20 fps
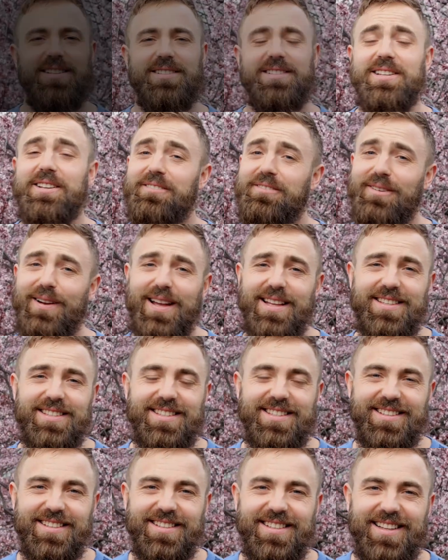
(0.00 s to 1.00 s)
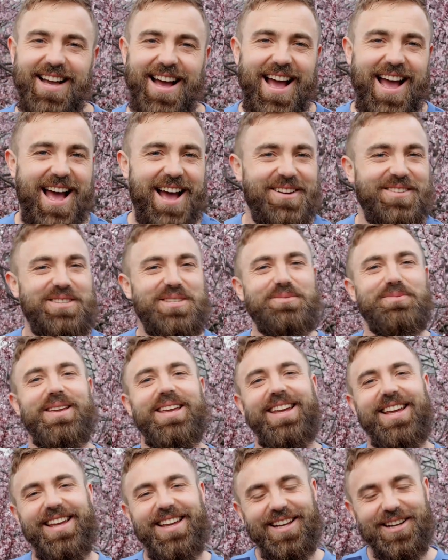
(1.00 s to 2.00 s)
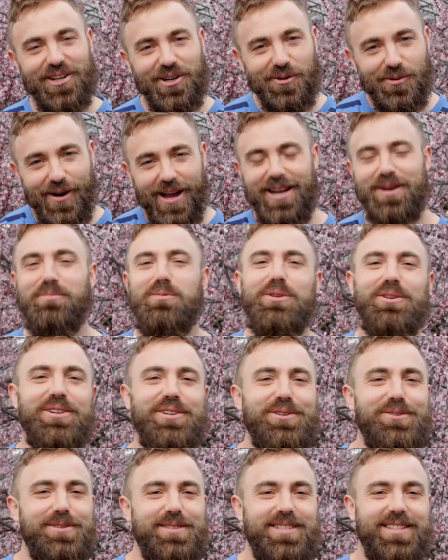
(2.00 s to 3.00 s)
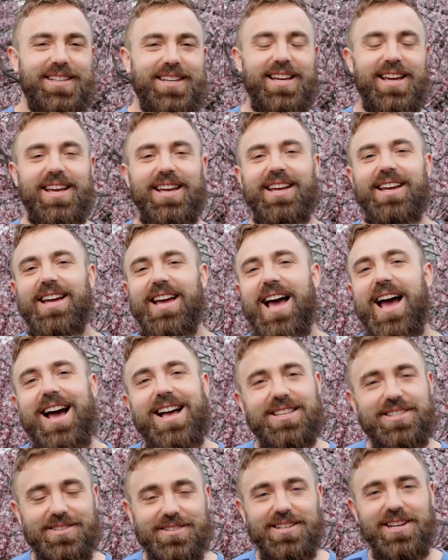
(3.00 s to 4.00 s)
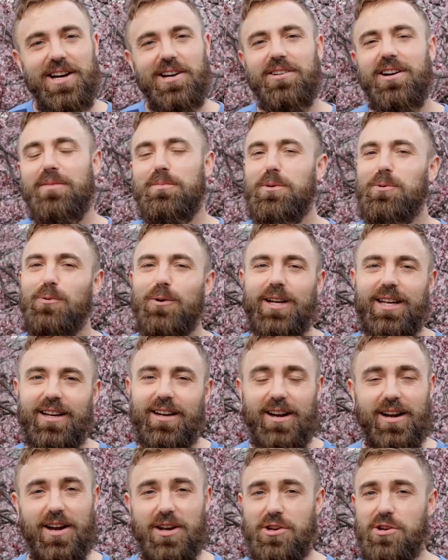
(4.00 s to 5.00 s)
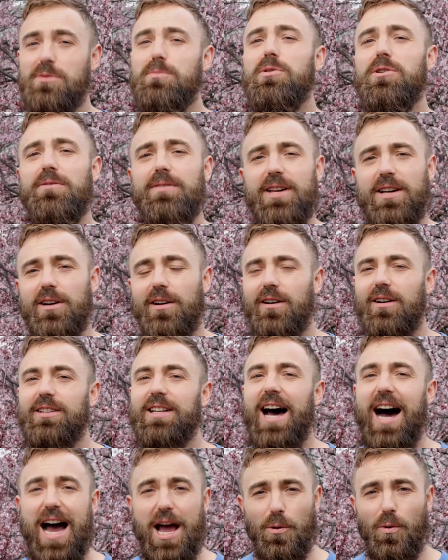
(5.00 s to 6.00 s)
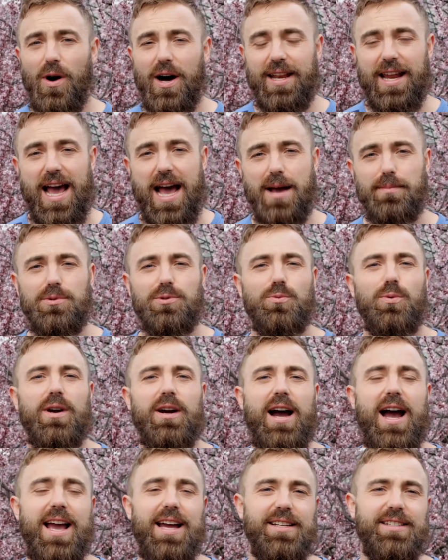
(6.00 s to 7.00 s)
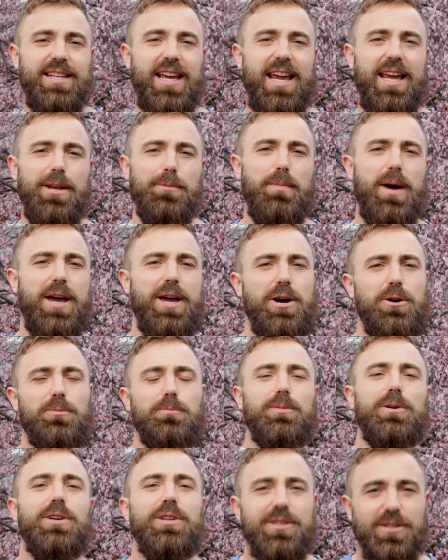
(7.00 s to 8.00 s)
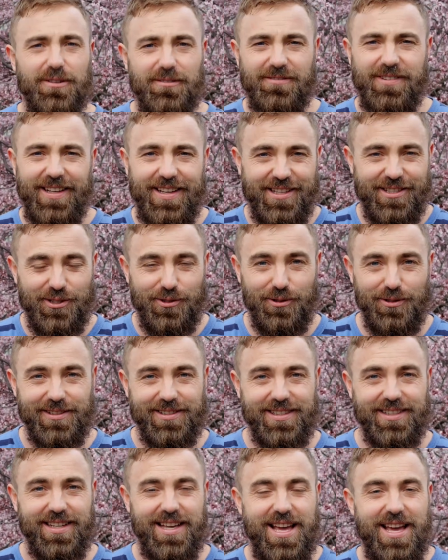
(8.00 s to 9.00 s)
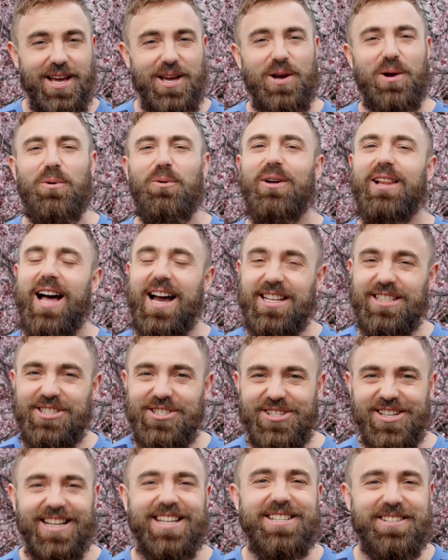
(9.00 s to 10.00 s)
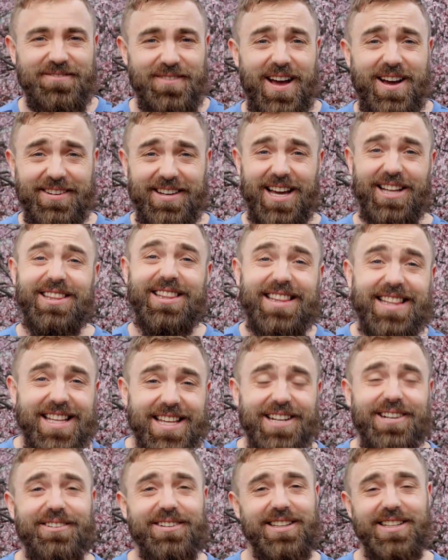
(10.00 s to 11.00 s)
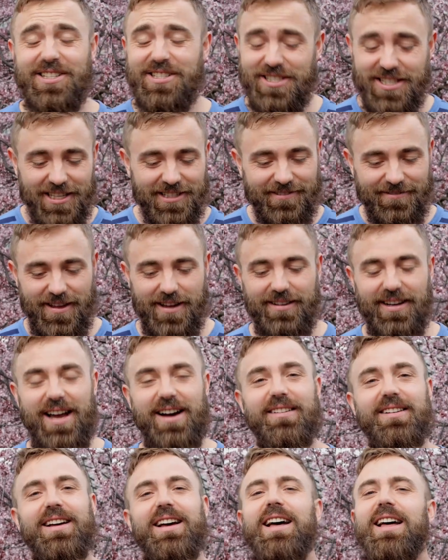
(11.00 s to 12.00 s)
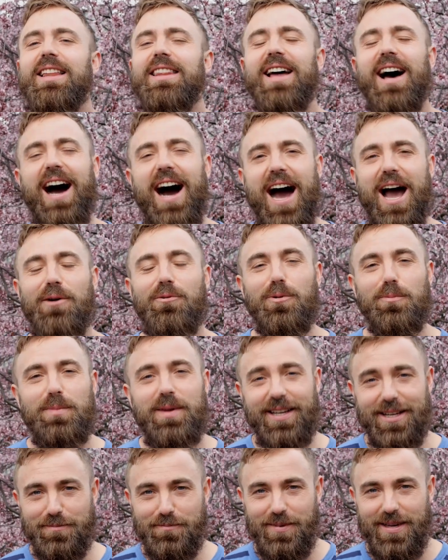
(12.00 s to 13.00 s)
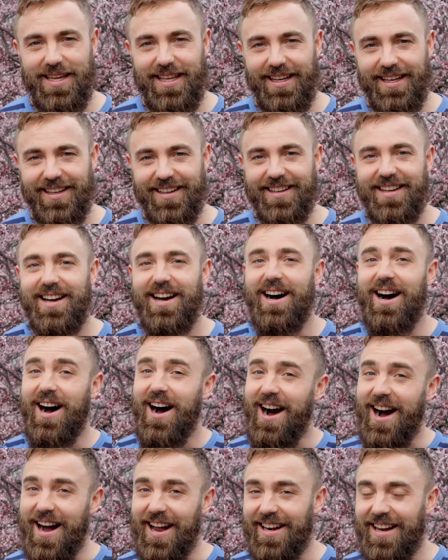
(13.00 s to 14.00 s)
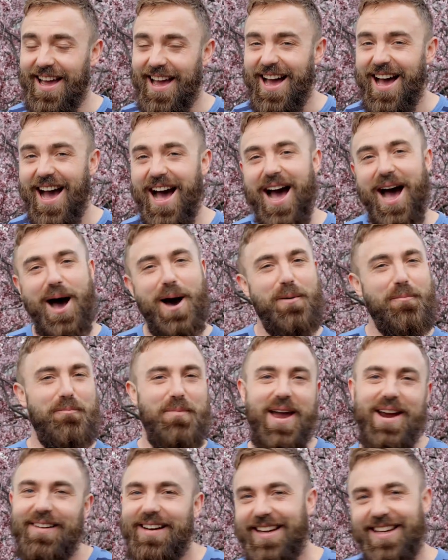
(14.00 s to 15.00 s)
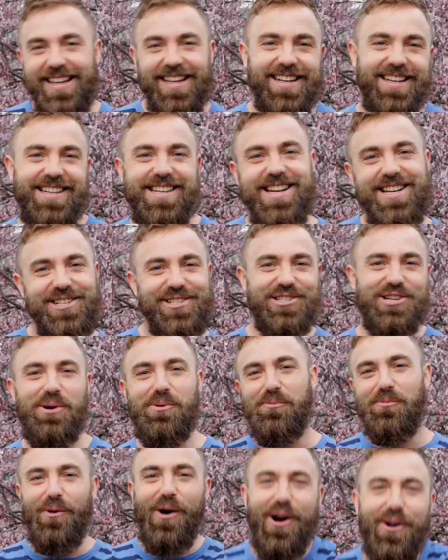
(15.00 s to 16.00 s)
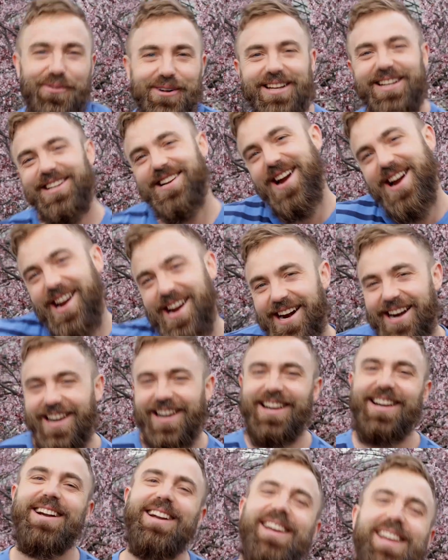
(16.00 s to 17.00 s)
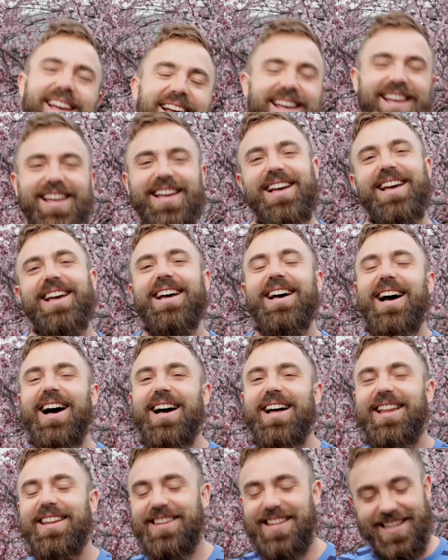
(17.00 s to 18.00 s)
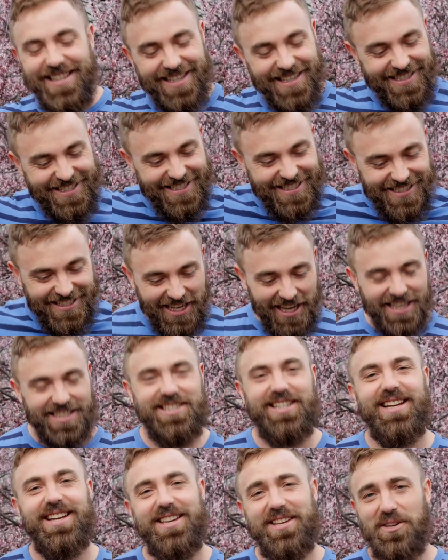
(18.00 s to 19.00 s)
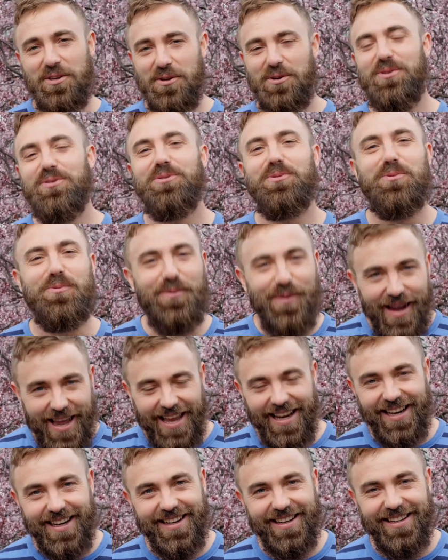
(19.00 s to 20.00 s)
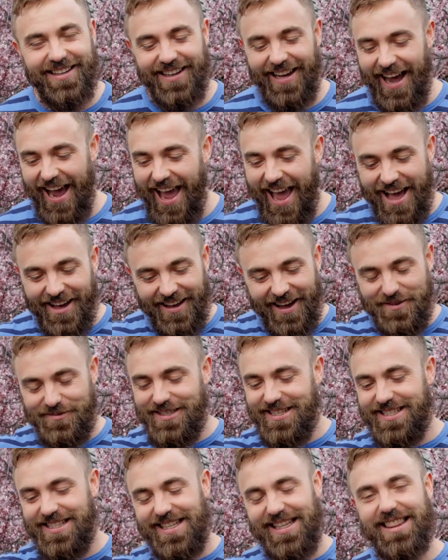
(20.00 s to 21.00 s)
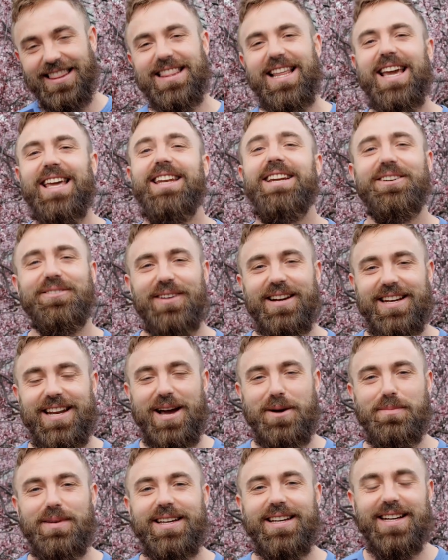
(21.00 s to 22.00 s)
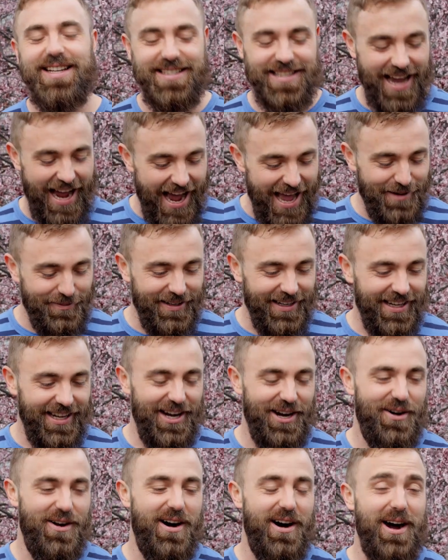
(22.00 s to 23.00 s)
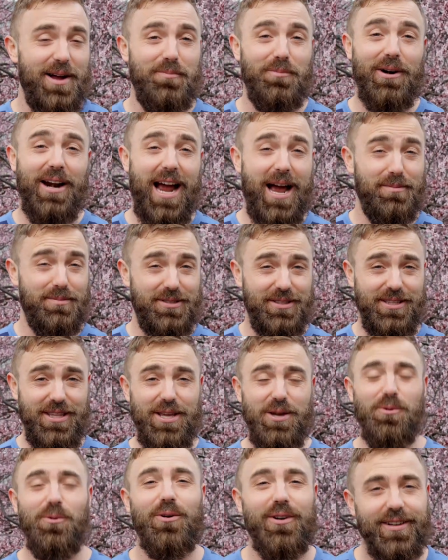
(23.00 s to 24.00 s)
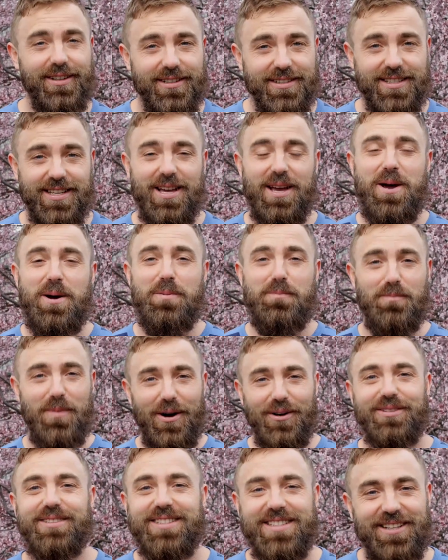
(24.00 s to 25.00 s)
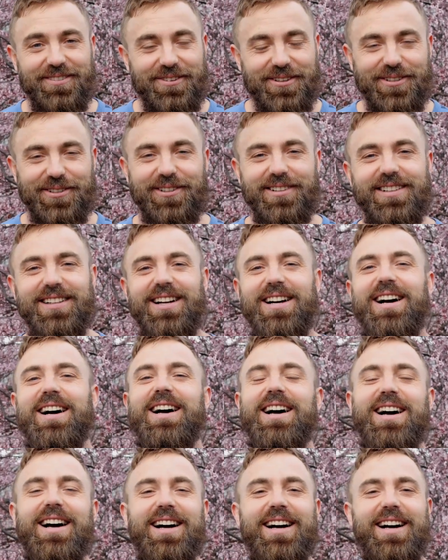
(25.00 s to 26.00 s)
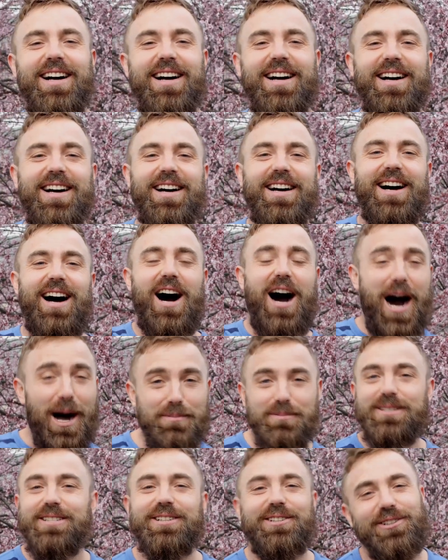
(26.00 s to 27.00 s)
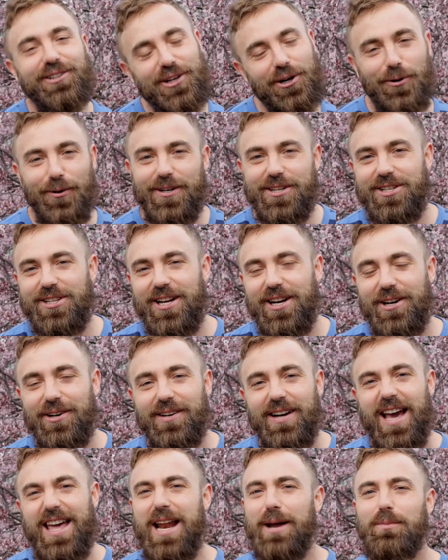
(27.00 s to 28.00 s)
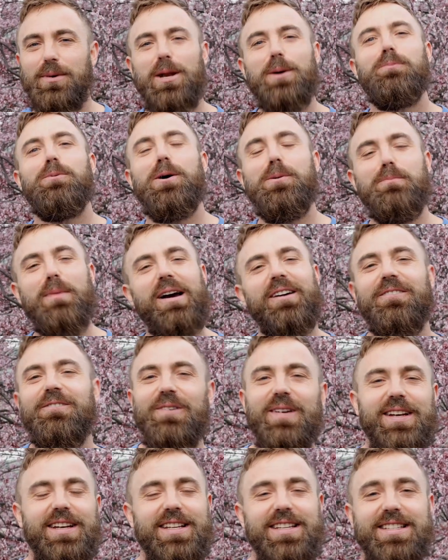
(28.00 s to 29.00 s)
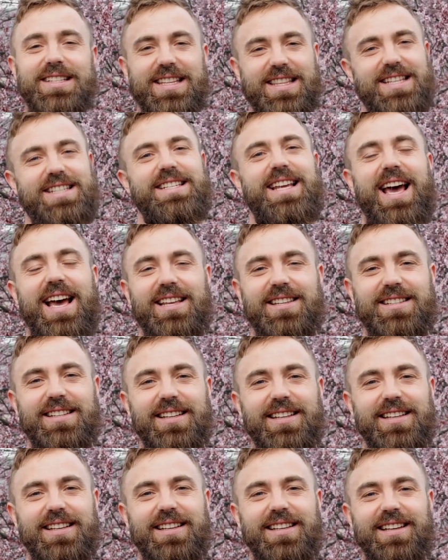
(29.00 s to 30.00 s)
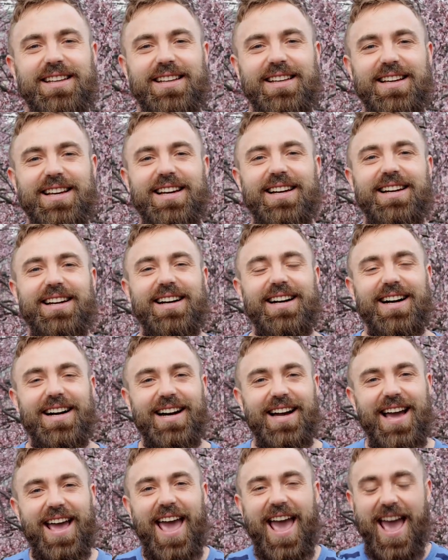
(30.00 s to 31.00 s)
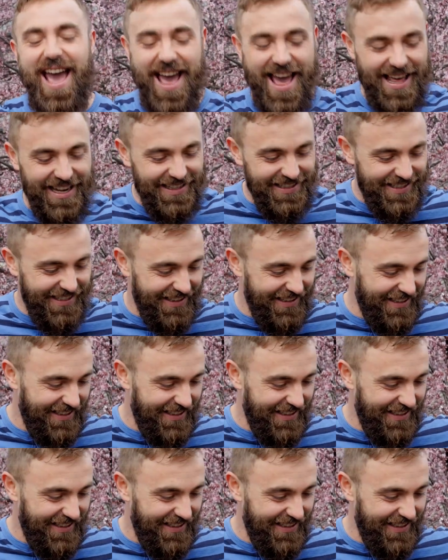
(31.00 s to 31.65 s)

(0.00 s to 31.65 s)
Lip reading: Dear friends, I have some incredible news. As you know, I've been working on a new movie called I Want Abs, where I attain my own personal fitness goals. Well, I just found out, literally just found out, that I will be competing on American Ninja Warrior. This is such a huge win. I'm just elated right now because I am gonna go on perhaps the world's most difficult obstacle course show, and I'm gonna put my fitness to the test. And